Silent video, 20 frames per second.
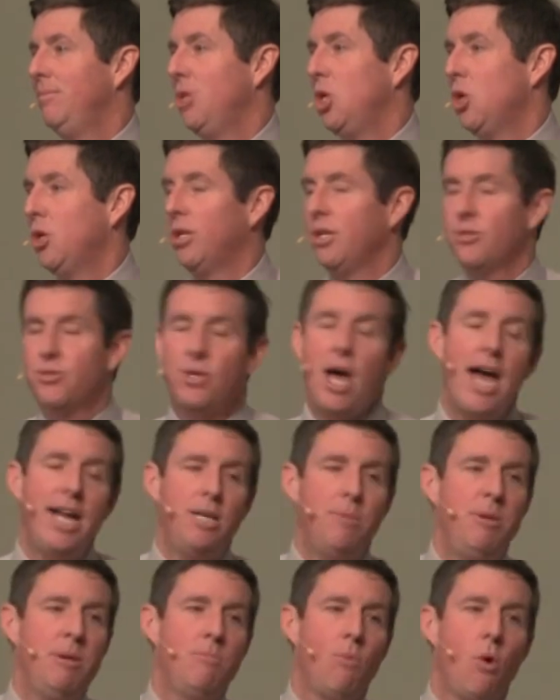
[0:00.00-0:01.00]
you can
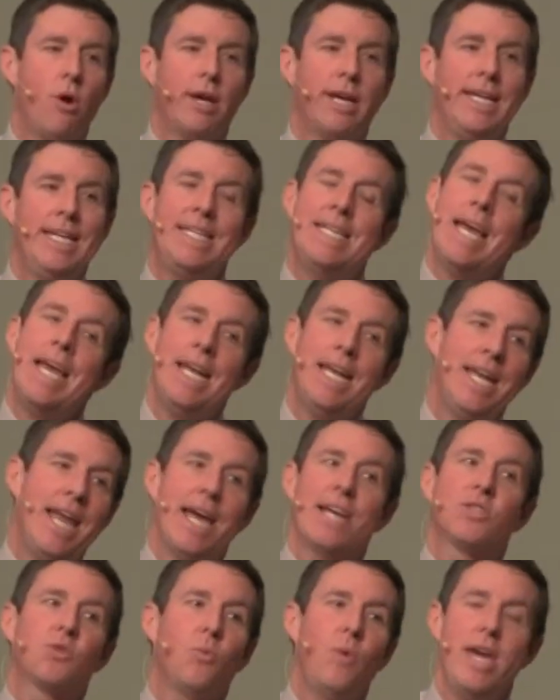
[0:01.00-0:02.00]
decide to be more content
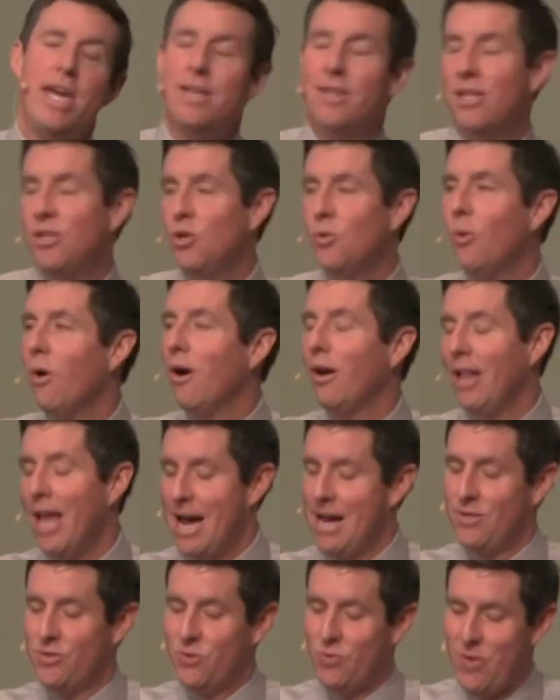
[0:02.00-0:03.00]
next week than you were
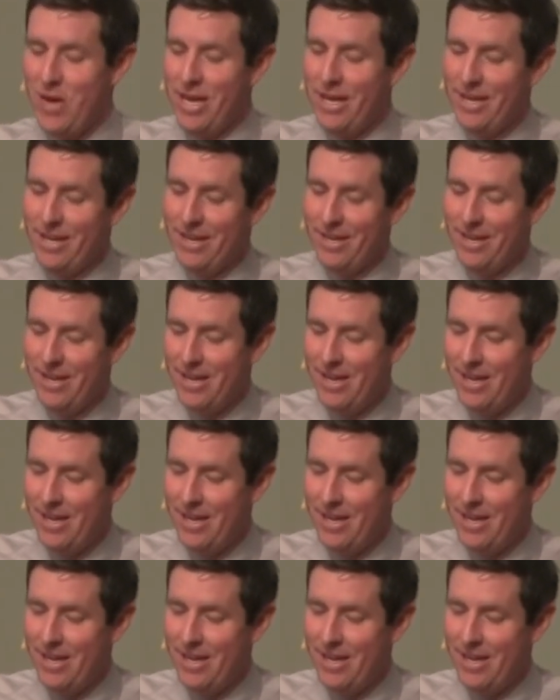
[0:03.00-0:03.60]
last week.